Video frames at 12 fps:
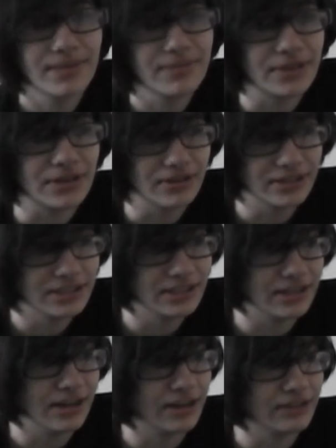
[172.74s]
up the courage to
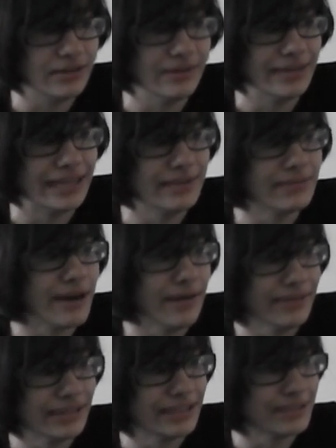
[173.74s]
talk to him, and he'd
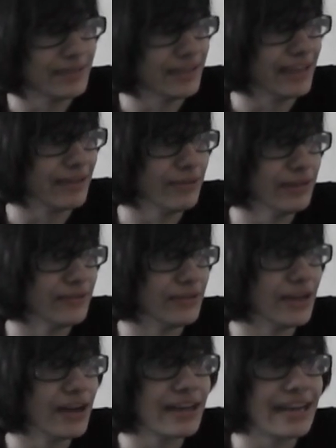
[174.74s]
probably just be like, well, if you're
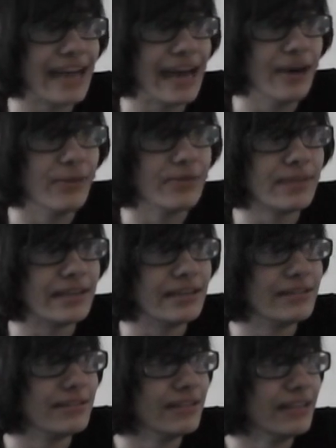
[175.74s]
not gonna help,
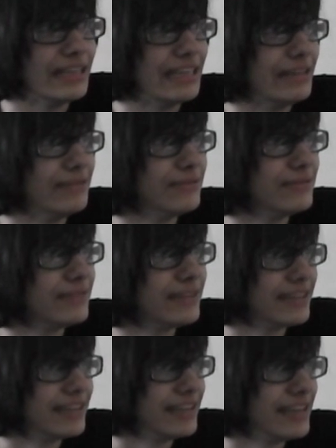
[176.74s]
then leave.
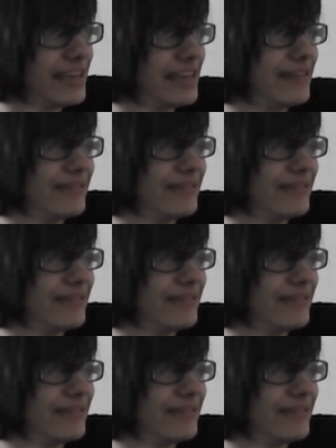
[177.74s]
And I